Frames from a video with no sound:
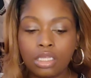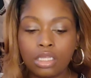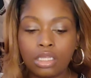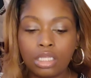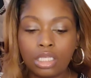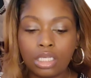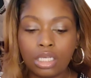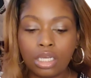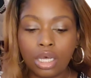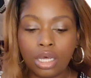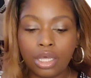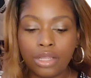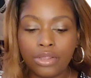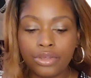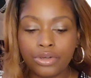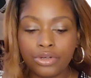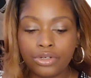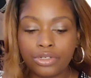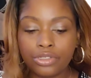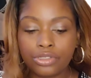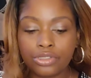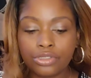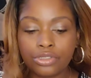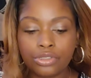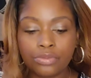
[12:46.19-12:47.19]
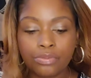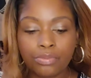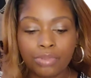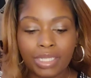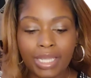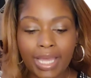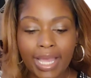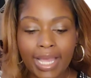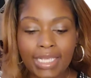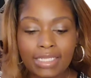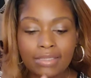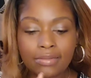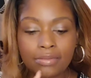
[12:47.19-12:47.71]
The others,
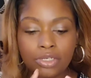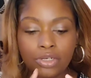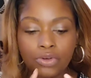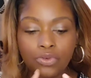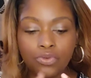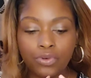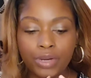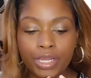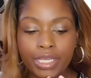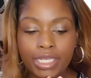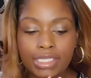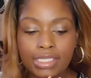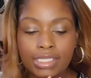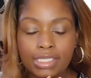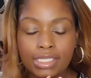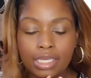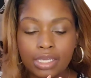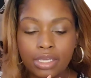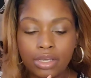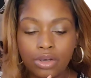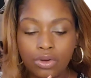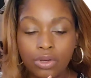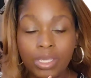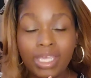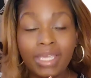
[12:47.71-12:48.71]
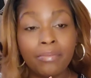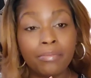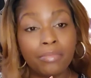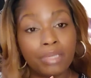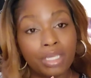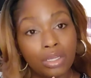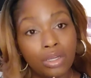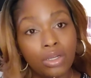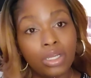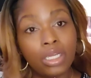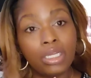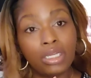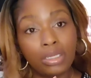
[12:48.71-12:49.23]
plasma, red cell can be